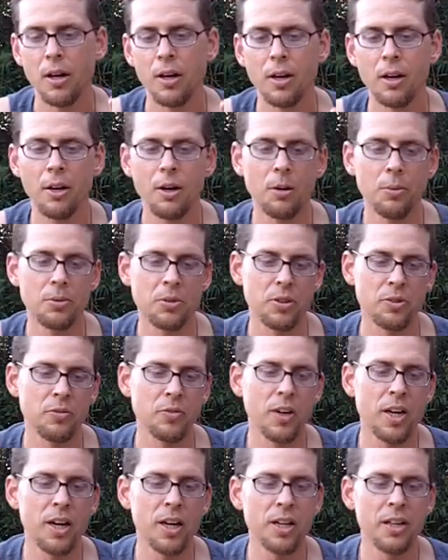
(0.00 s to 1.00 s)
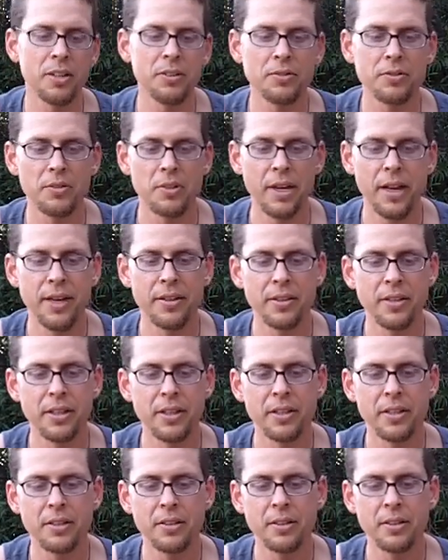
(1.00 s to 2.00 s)
So that's 5, and
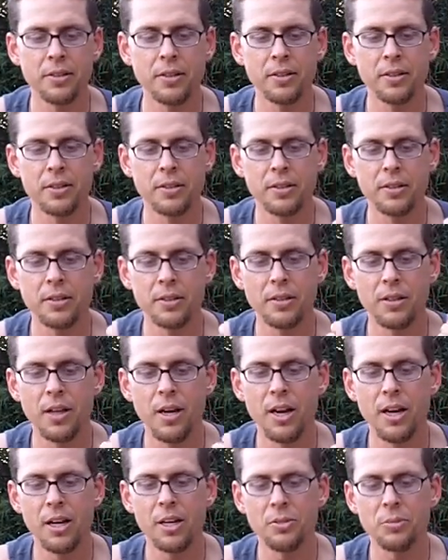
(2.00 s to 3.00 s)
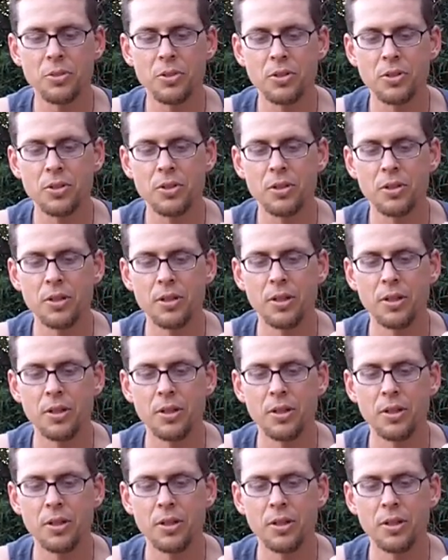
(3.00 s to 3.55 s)
then limes,